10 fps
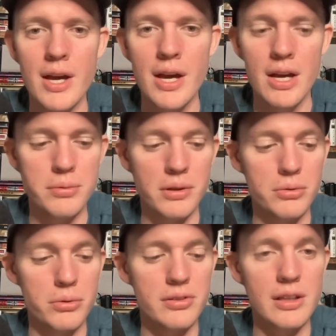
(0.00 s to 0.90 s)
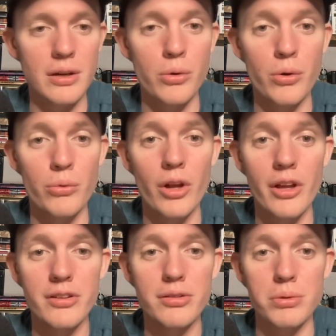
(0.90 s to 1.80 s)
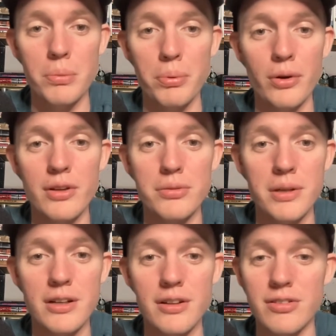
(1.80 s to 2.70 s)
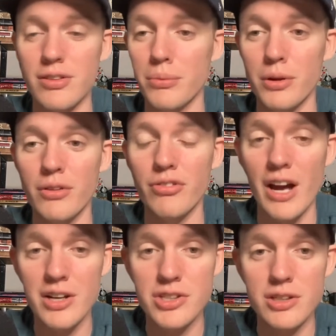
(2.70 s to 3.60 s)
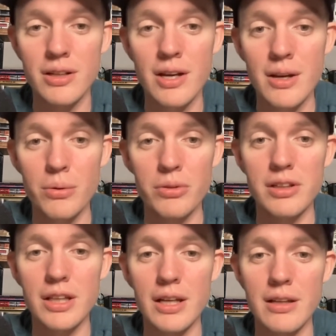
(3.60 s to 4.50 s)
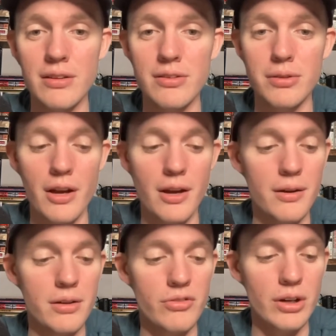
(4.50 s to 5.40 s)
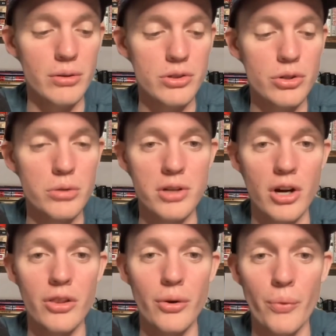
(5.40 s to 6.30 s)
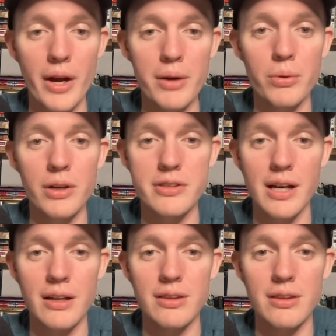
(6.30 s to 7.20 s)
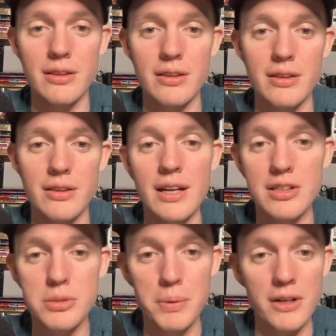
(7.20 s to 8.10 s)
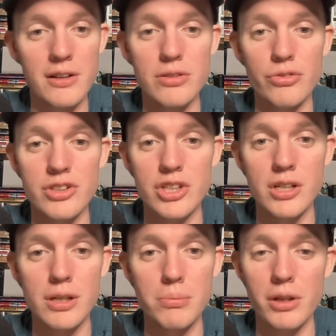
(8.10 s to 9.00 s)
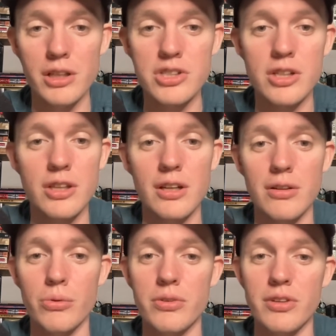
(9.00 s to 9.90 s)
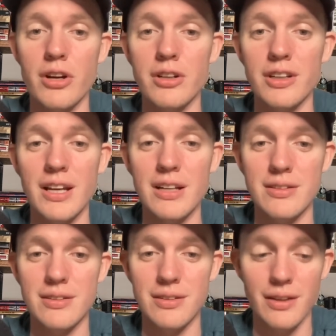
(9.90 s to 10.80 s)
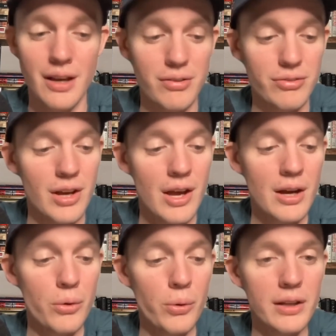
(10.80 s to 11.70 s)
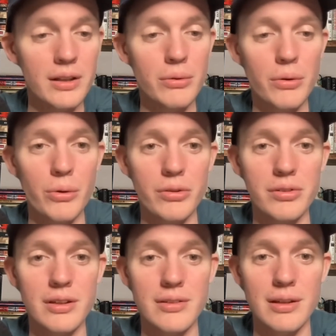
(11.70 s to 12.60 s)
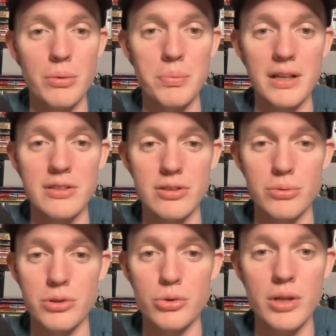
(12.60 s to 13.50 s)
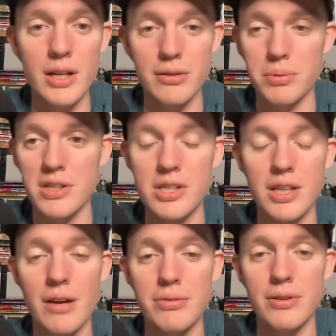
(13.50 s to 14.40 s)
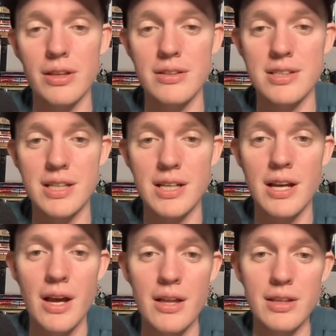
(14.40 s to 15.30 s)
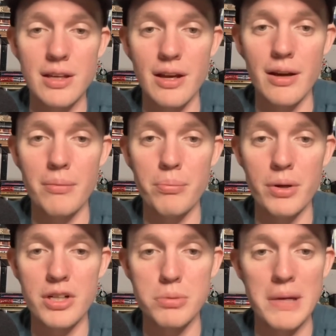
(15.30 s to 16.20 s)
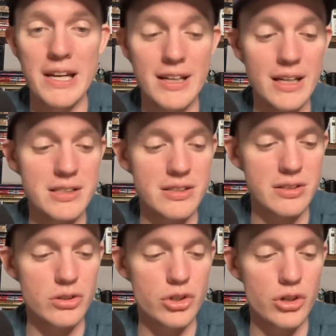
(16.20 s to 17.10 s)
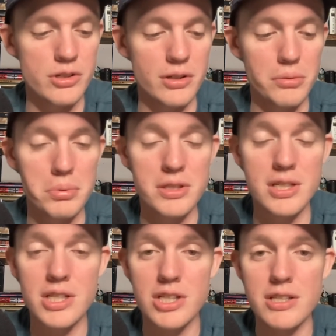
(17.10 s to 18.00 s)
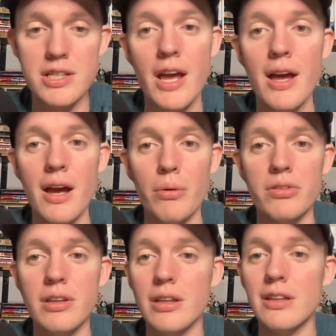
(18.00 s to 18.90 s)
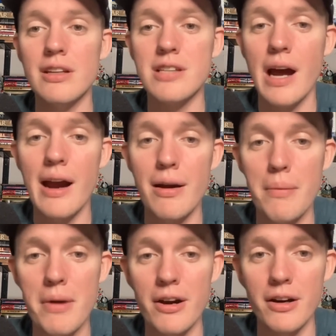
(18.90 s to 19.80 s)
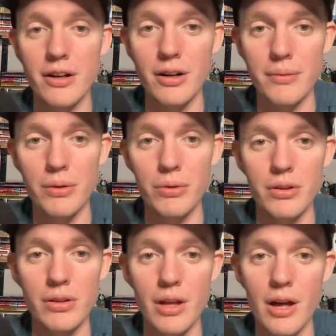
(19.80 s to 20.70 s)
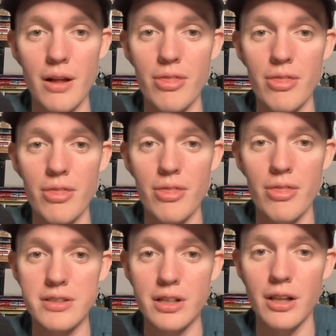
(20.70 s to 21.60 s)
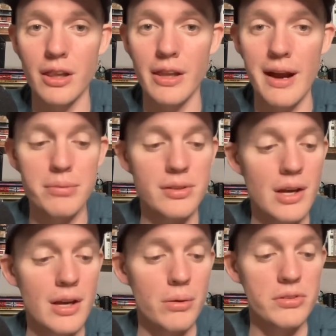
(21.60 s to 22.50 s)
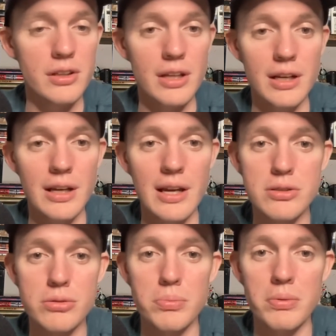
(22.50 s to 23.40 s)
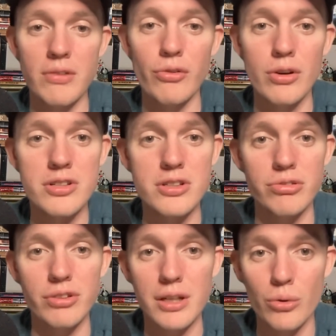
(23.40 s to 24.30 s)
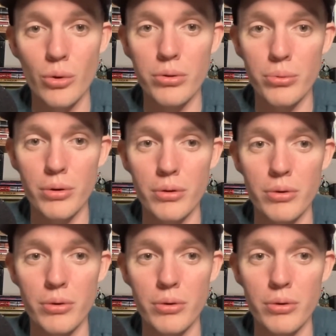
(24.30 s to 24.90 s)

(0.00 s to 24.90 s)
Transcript: is because we'll see that Cornwallis would deploy his men in a similar fashion. We'll see that his veteran troops on the right would attack the inexperienced Virginia militia that it was on Gates's left. Quickly, what we'll see is they would begin to retreat, especially after they see the British bayonets as they're charging their positions. And we'll see that the entire American army would then begin to collapse. We'll see that Gates would be forced to flee northward